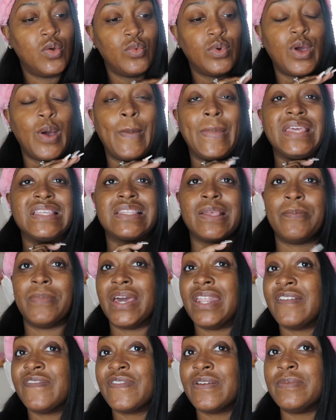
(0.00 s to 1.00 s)
We're gonna make some
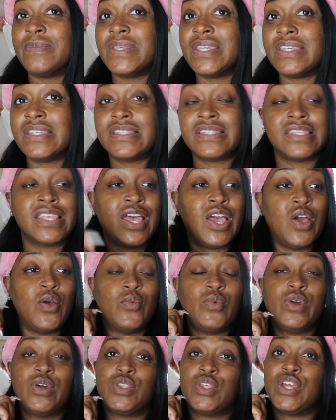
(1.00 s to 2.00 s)
money from this.
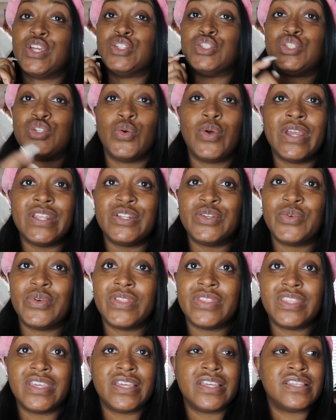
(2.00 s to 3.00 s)
We're gonna enjoy
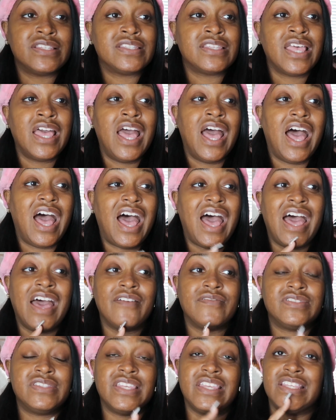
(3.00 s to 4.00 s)
doing this. I
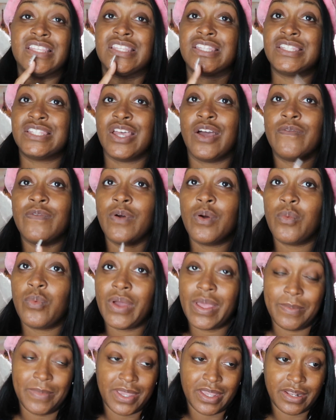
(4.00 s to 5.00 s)
have seen several
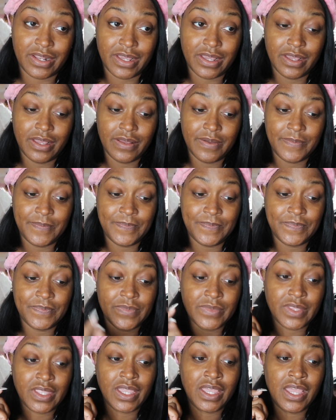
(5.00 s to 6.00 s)
women
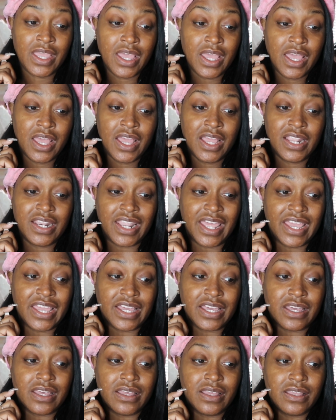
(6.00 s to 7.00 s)

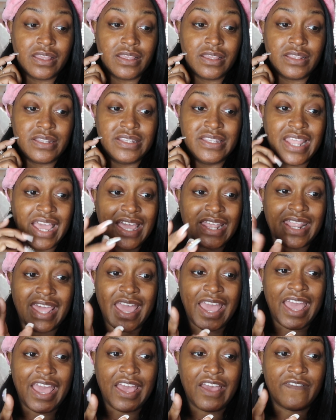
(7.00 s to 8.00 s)
like not
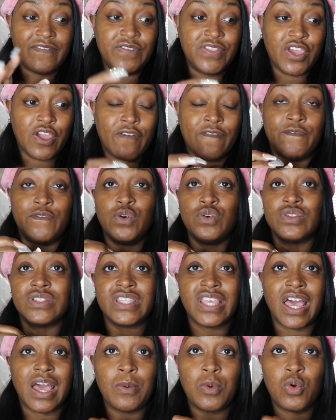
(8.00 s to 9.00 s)
have their
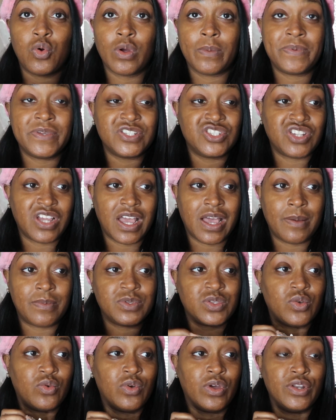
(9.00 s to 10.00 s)
full-time corporate jobs
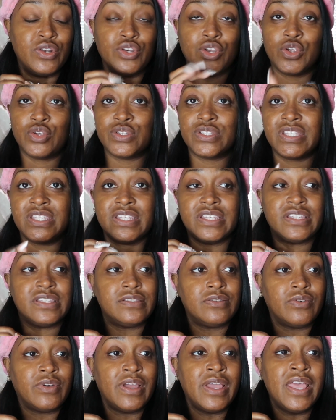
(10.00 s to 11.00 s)
or
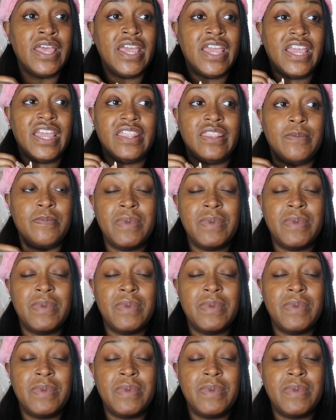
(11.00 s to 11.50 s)
nurses or in